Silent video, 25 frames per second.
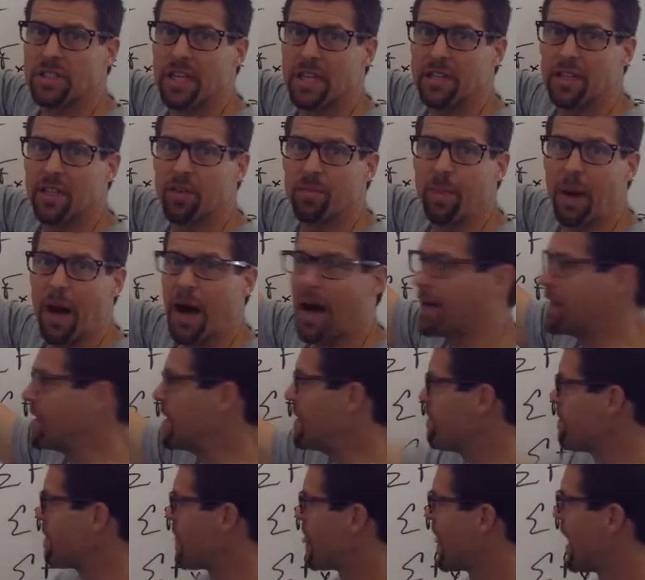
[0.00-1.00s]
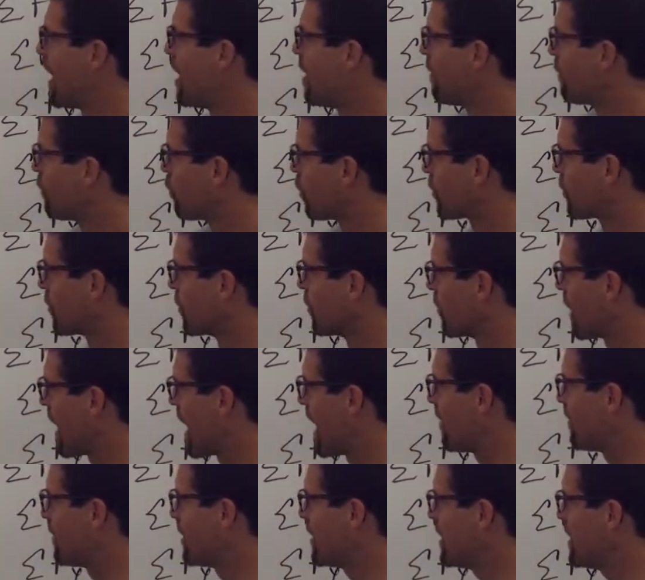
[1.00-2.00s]
on this body. Force of
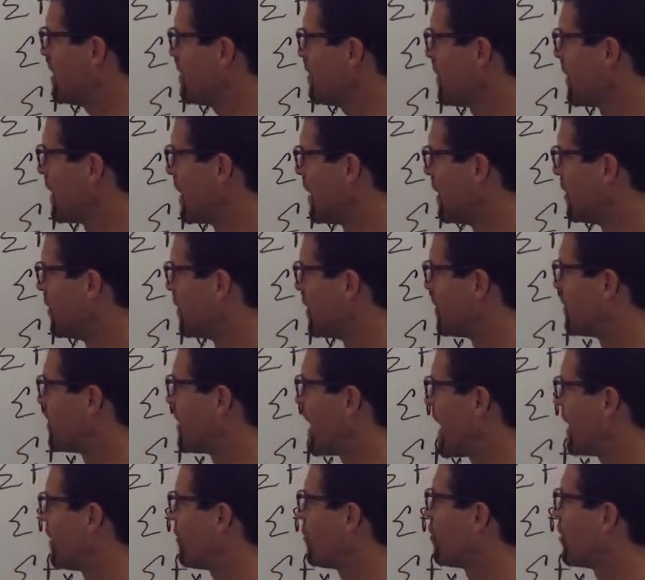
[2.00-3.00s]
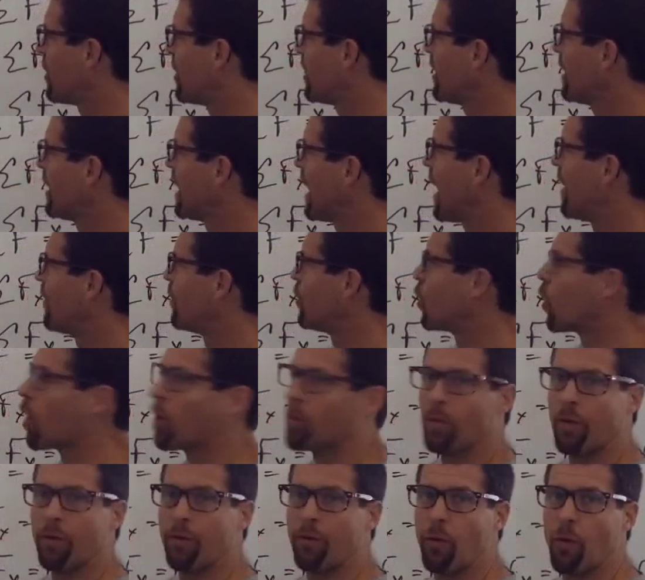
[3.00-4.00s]
gravity, the tension, and the
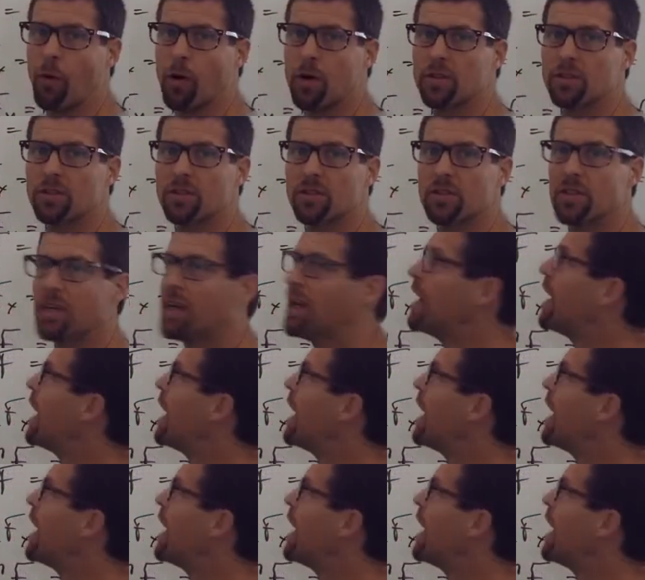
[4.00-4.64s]
normal force.